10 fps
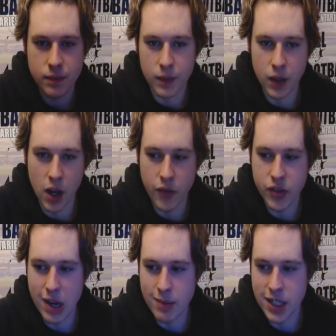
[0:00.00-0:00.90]
Half
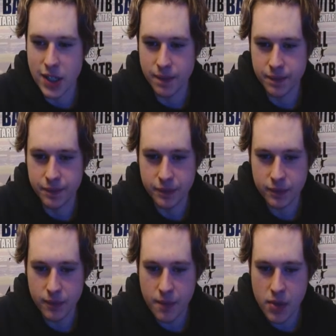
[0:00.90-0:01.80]
time it is.
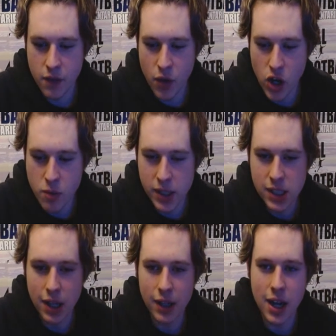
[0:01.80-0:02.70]
If you're new, please
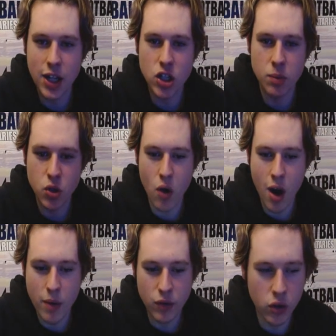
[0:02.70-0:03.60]
like and subscribe.
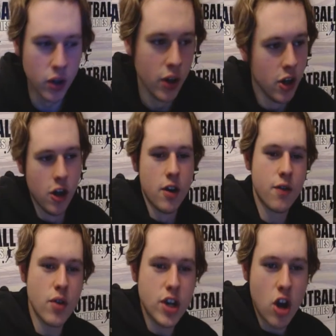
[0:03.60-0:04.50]
We've done
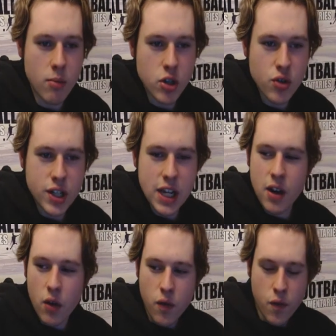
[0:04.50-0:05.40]
3 commentaries in
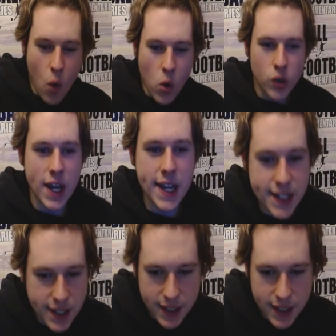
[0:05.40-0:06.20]
4 days,